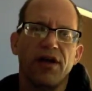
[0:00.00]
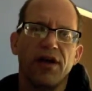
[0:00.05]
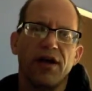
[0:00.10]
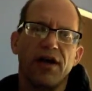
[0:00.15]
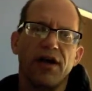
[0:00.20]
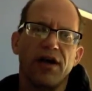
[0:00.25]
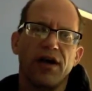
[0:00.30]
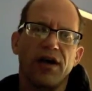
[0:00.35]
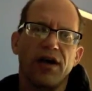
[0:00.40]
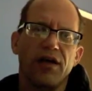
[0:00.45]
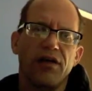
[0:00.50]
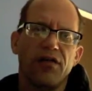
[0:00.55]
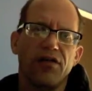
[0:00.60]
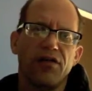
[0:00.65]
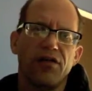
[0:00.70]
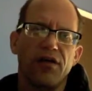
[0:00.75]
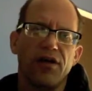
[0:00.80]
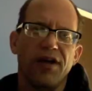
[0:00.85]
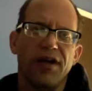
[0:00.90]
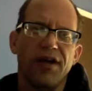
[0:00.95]
And
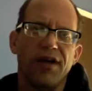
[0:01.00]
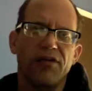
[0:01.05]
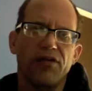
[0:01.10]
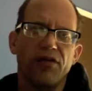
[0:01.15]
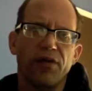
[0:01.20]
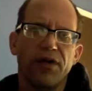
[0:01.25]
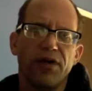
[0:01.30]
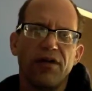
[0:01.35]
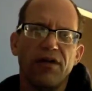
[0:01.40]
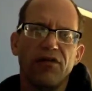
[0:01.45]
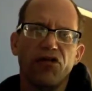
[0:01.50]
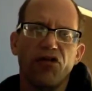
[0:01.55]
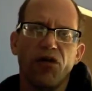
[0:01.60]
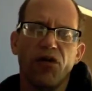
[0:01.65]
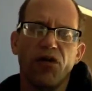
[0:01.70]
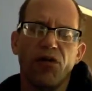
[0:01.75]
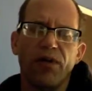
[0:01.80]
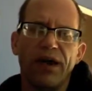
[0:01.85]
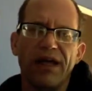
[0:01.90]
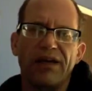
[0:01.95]
so it gives you a
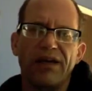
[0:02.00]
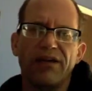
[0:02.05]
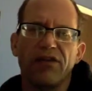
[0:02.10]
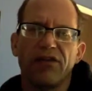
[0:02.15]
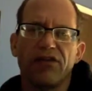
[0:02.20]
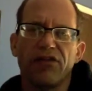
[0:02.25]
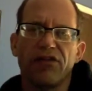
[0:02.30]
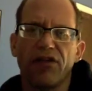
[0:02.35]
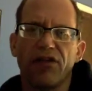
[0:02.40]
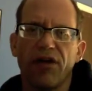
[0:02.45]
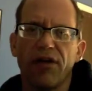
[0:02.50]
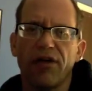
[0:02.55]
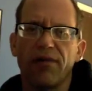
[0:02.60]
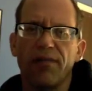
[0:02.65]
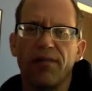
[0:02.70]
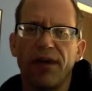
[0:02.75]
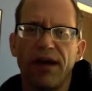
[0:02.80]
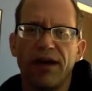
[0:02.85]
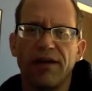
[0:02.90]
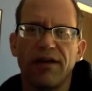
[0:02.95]
way to start
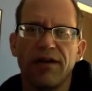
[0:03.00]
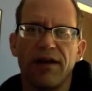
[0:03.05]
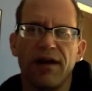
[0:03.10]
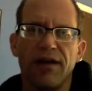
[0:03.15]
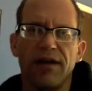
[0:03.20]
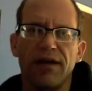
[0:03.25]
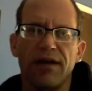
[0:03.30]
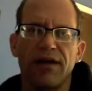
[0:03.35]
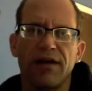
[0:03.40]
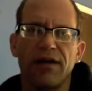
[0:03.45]
meditating